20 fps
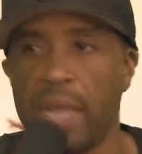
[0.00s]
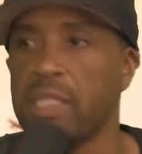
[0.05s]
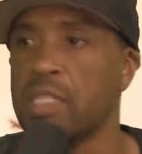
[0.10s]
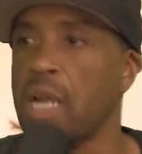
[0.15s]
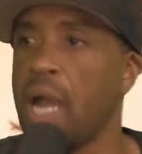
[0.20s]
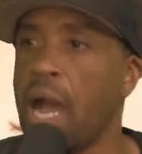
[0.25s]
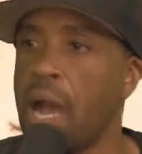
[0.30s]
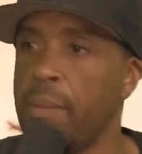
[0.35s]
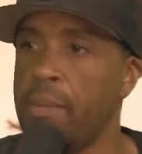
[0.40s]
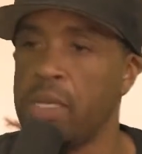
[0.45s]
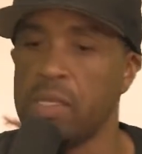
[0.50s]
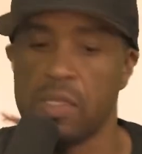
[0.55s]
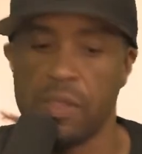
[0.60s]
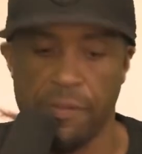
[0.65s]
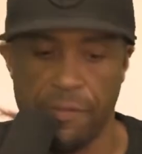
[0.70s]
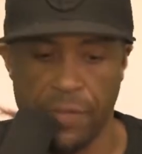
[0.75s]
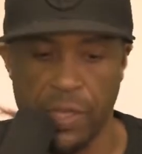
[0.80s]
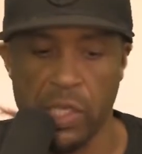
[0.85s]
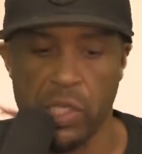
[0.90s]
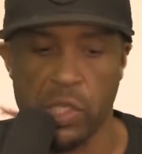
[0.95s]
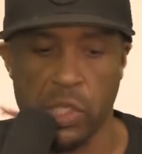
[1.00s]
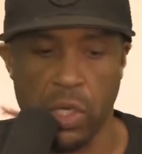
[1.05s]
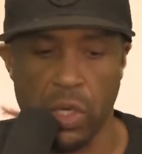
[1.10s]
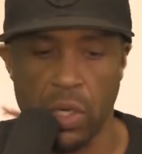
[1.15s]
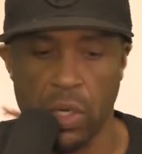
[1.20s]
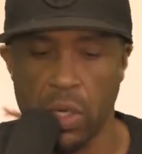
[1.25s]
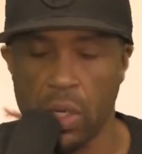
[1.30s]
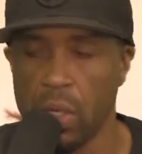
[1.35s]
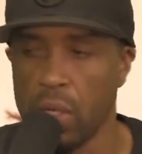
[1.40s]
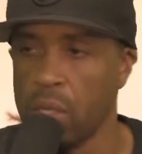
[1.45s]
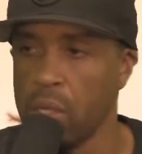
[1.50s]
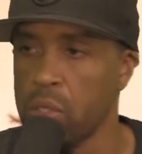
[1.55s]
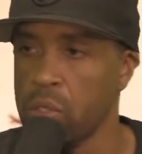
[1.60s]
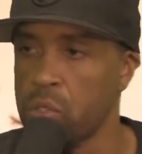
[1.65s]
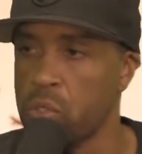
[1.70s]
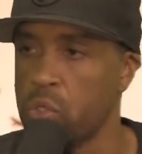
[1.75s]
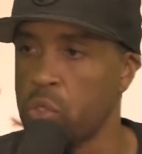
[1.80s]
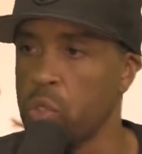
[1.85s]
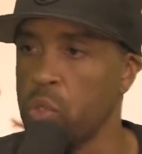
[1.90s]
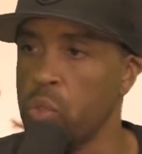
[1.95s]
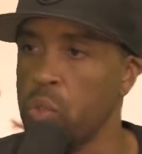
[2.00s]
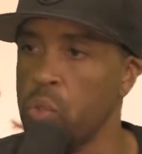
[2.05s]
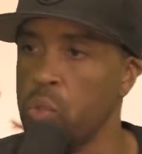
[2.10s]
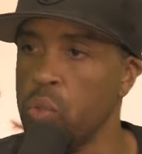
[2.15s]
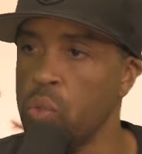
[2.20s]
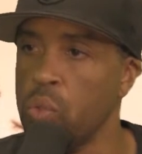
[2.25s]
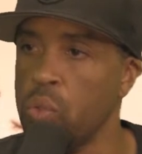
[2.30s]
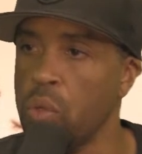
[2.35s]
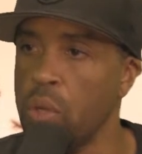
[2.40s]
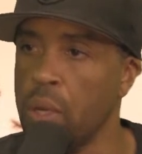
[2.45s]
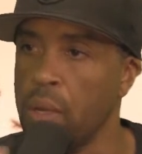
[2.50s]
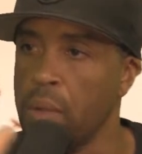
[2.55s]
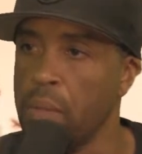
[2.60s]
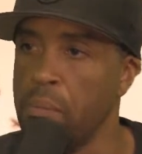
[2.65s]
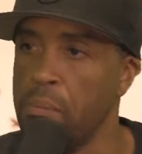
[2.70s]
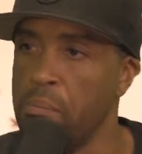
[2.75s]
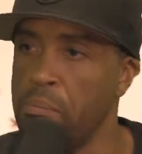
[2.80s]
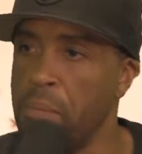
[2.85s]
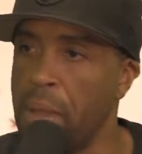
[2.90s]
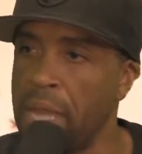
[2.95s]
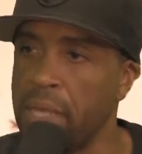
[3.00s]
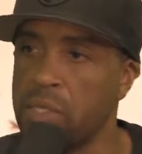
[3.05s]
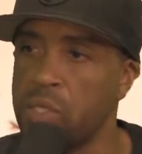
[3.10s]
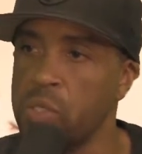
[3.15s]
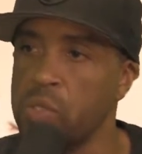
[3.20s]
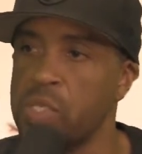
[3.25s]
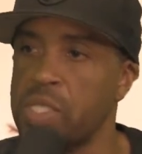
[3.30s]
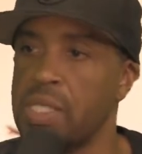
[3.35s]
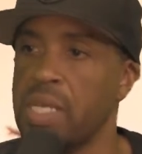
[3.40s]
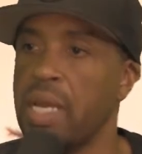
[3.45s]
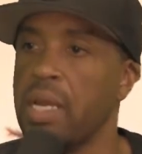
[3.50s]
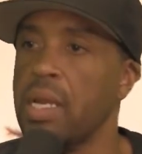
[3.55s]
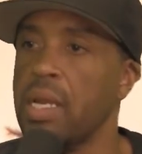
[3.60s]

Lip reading: job as the feature to set